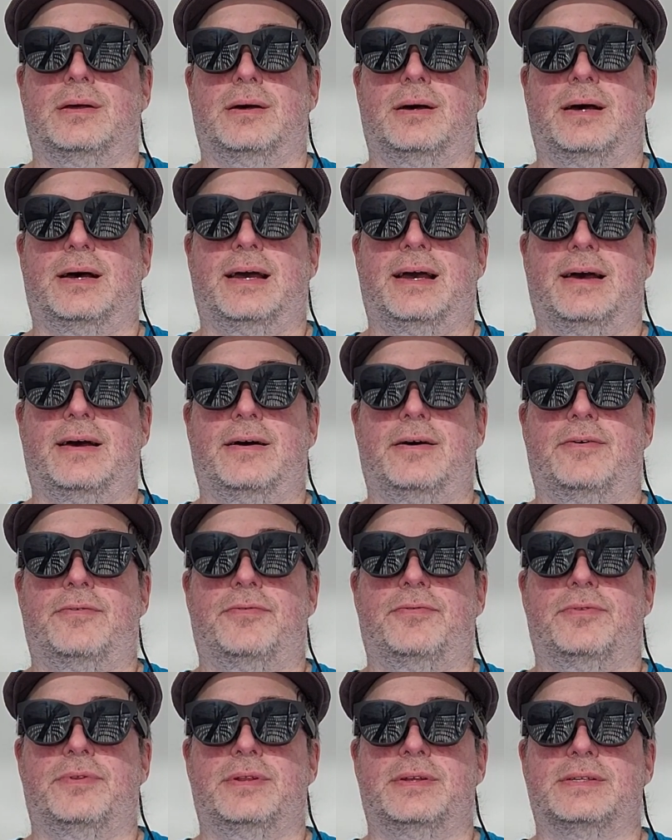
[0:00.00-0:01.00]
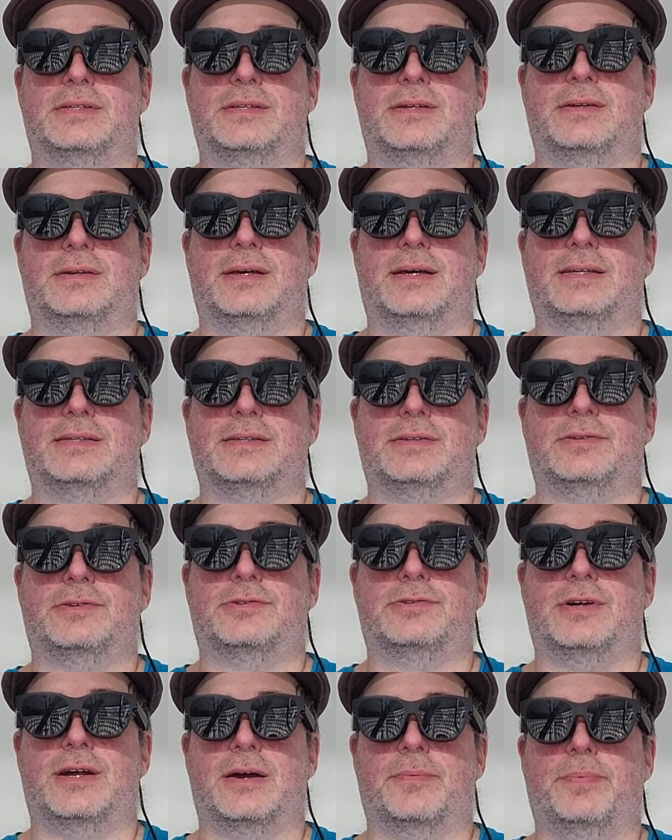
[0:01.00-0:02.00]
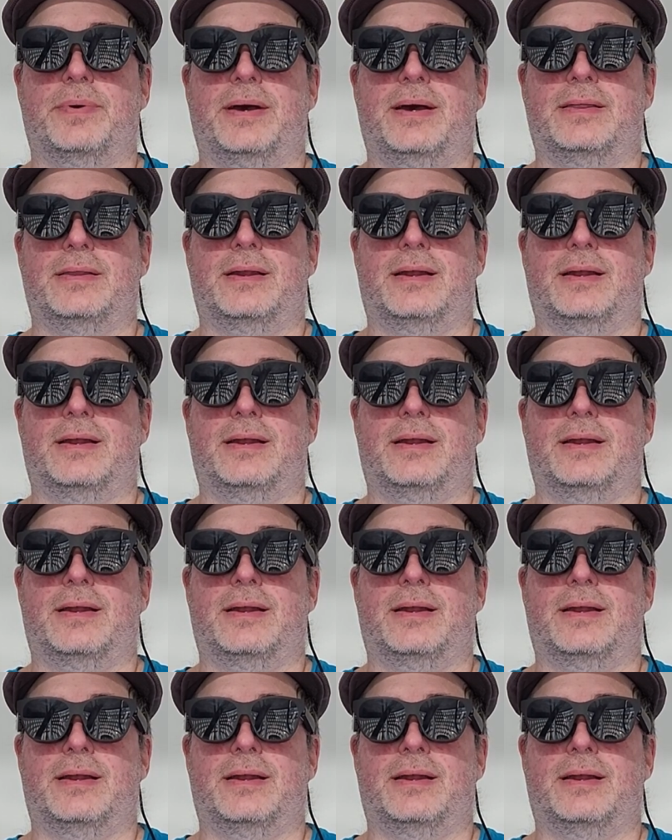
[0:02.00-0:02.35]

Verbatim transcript: I have this nice little trackpad